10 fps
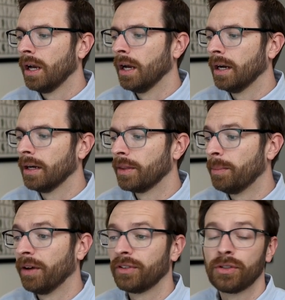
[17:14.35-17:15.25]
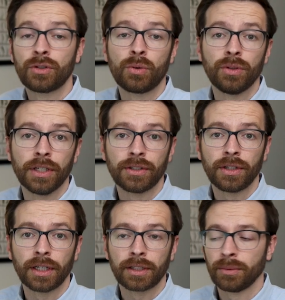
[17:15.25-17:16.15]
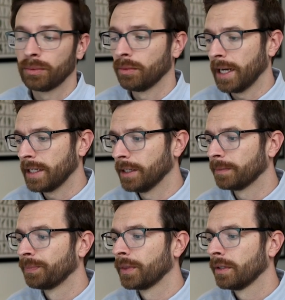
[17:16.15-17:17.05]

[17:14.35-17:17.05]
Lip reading: the Bellevue School District right here.